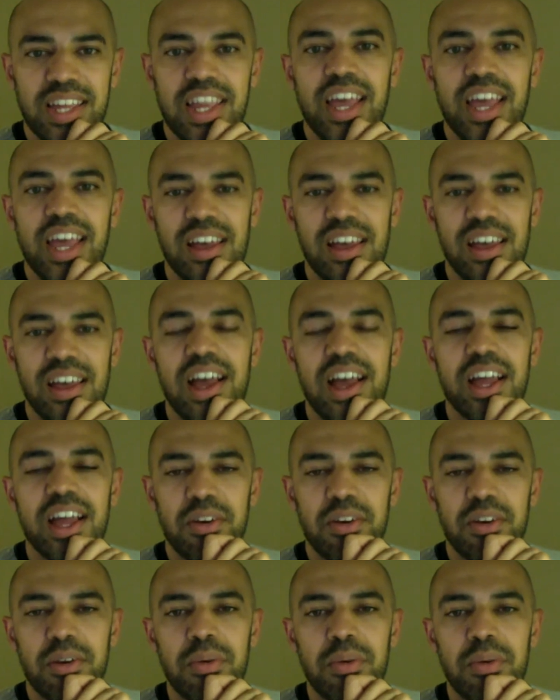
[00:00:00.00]
Yeah, I
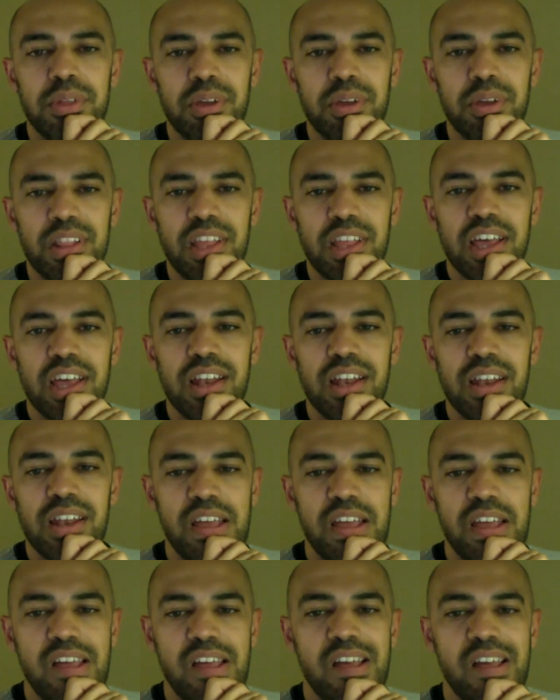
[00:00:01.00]
agree with you on that.
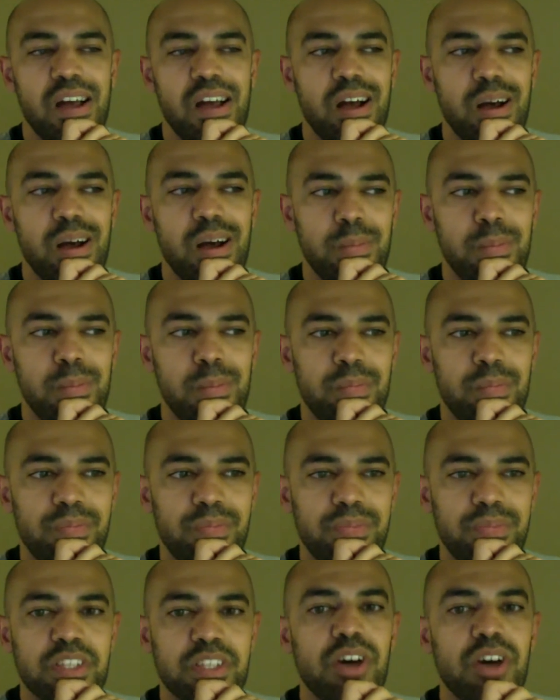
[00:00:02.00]

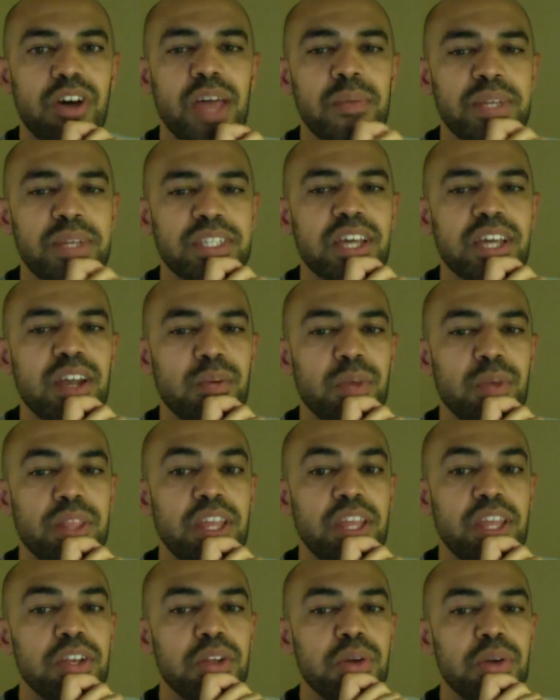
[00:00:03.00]
So I am excited what
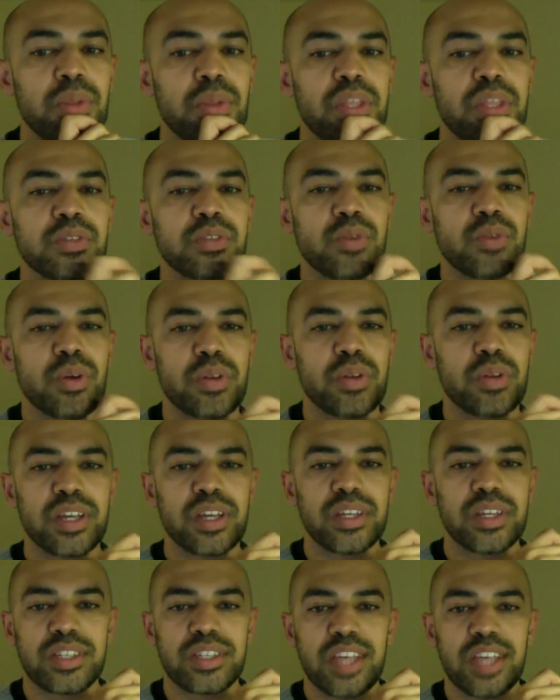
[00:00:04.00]
they do with this one
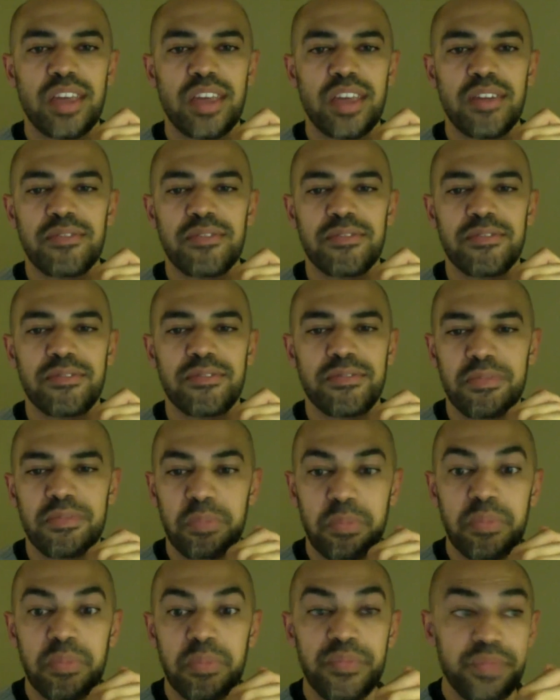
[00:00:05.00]
because they
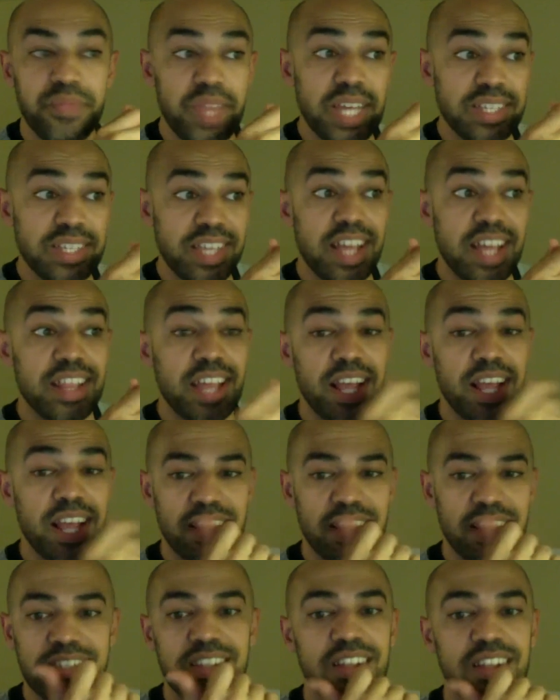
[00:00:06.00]
said they
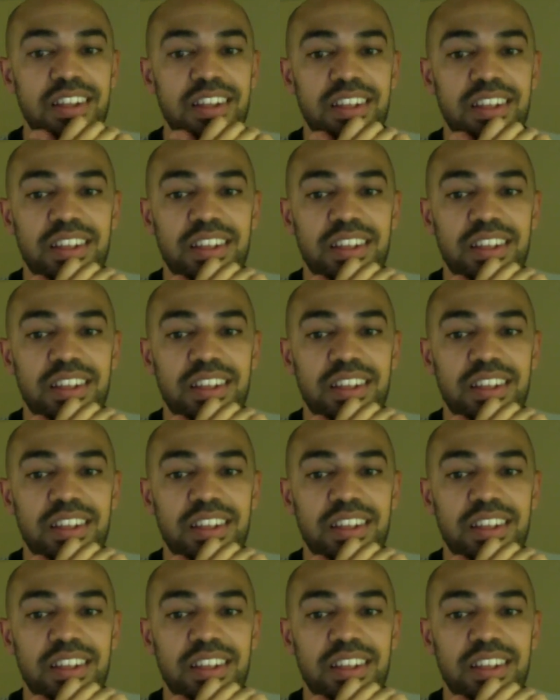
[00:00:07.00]
listened.